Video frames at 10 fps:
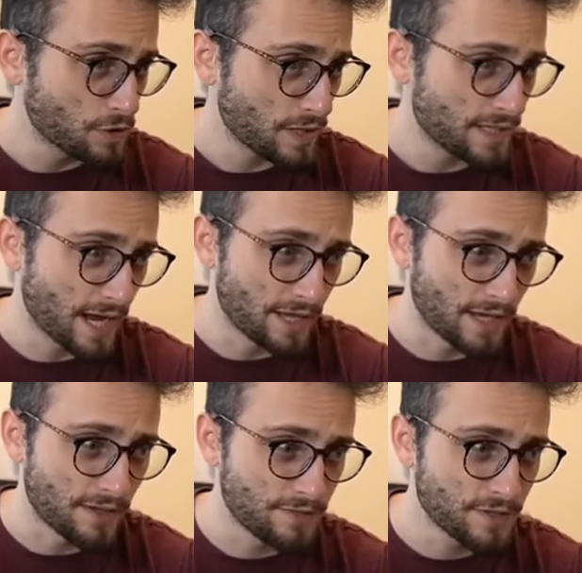trade, yeah, and,
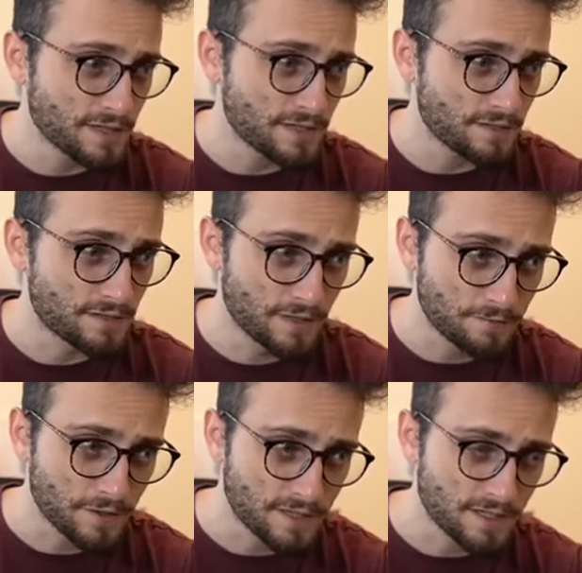and this
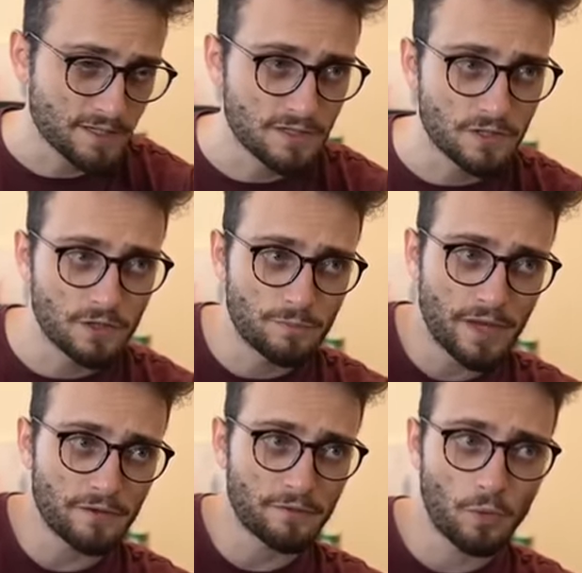difference is considered
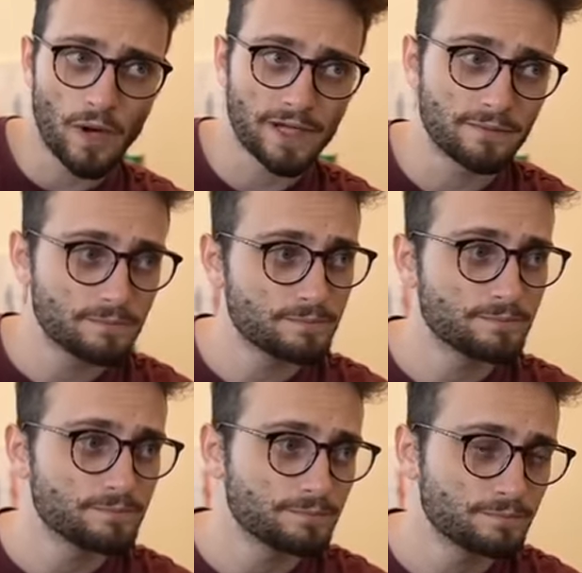better for white.
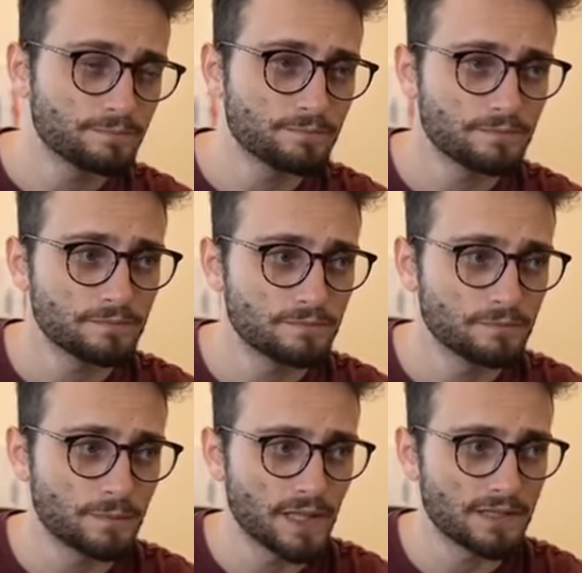
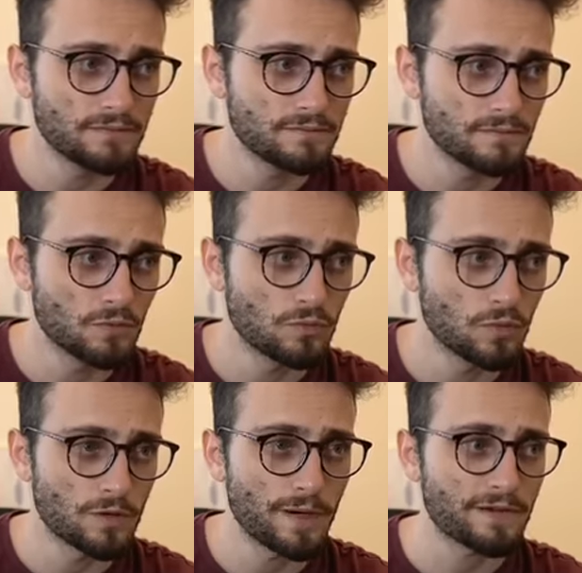But
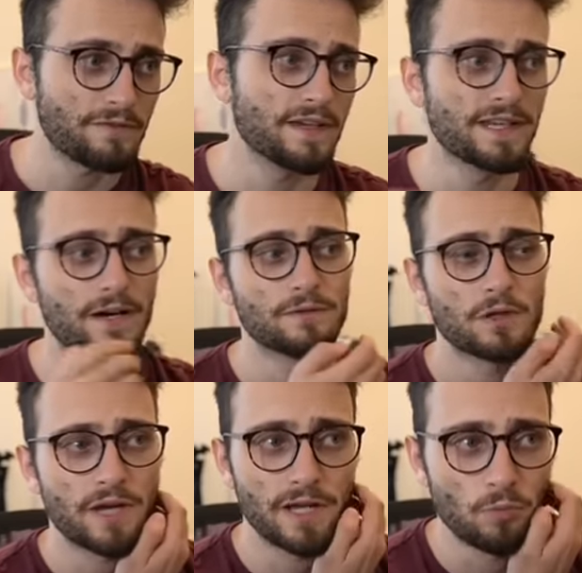we're about to find out,
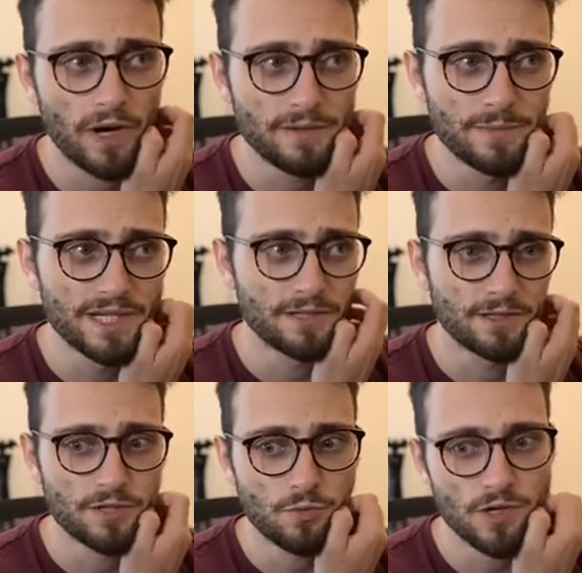okay, and white
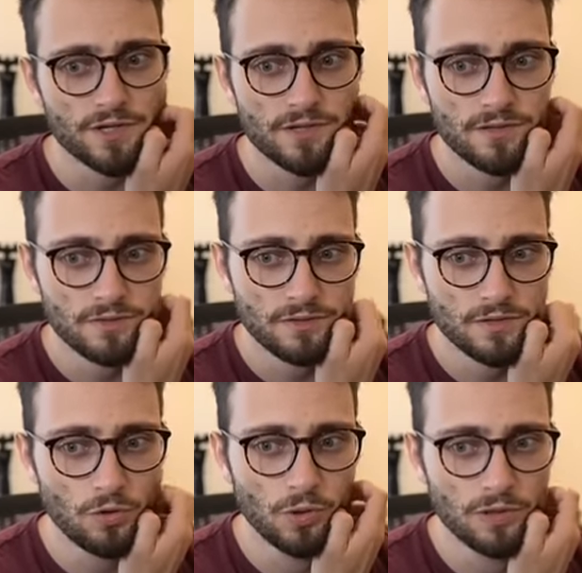immediately is worse.
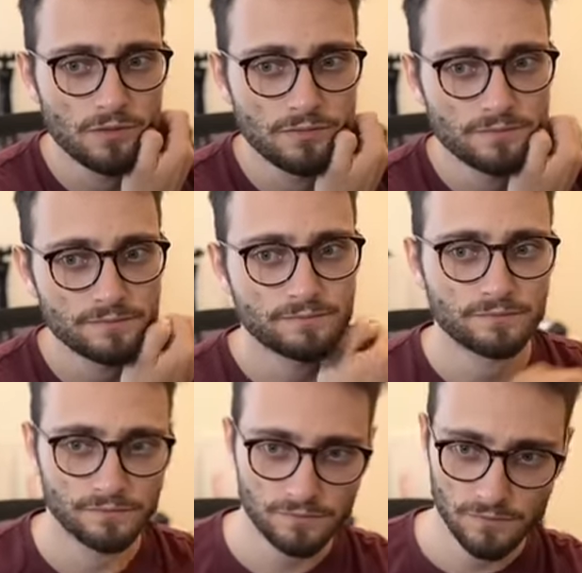Cool.
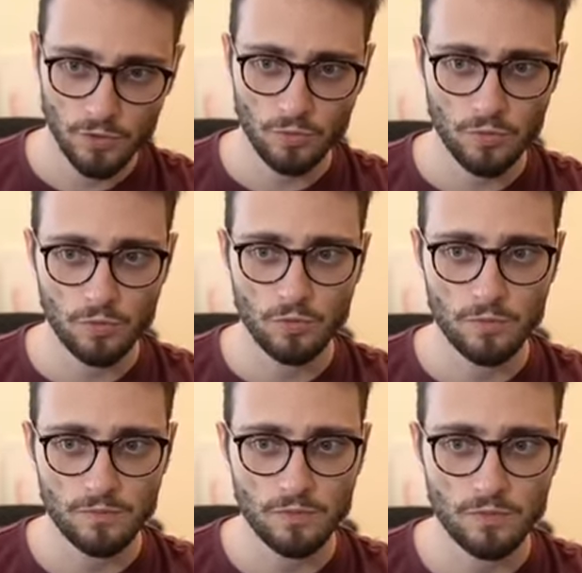Cool, cool, cool,
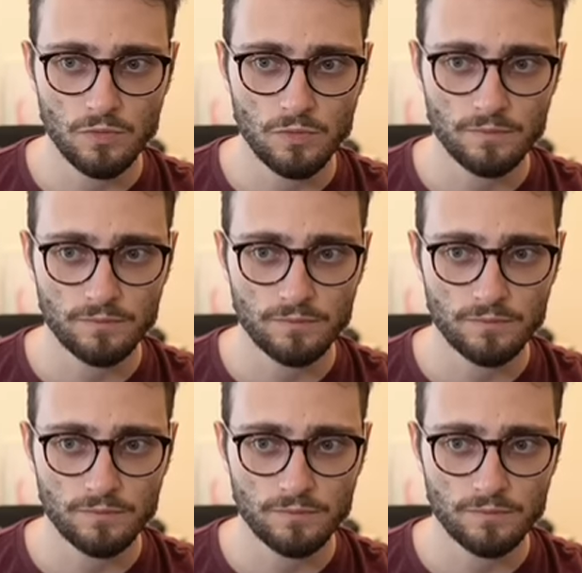cool, cool,